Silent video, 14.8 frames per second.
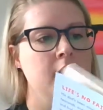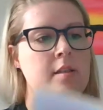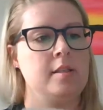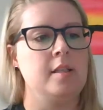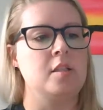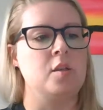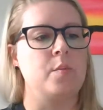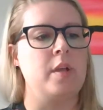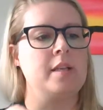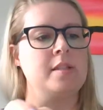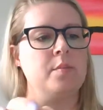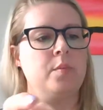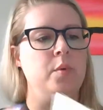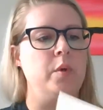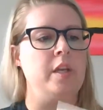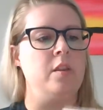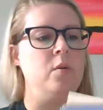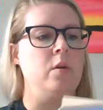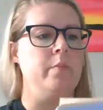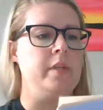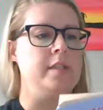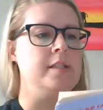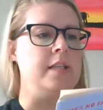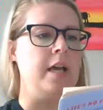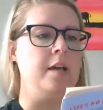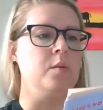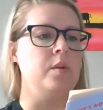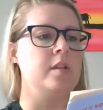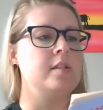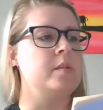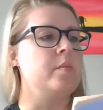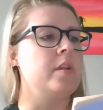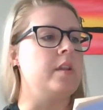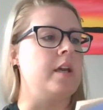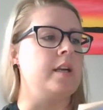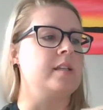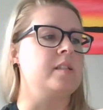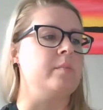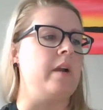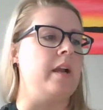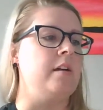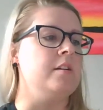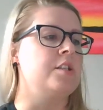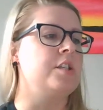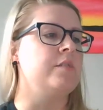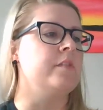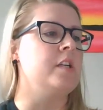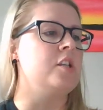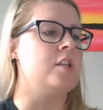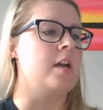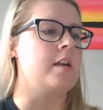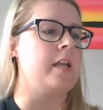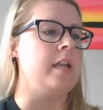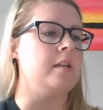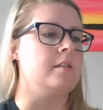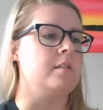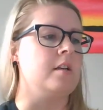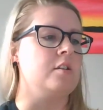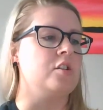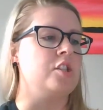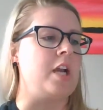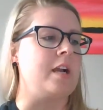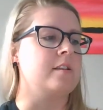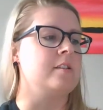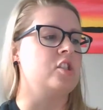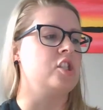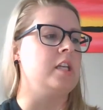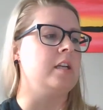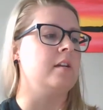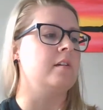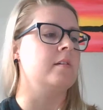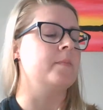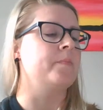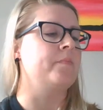Such a pleasant boy, the woman said, with a sympathetic smile as she reached out a hand to touch Jack's cheek.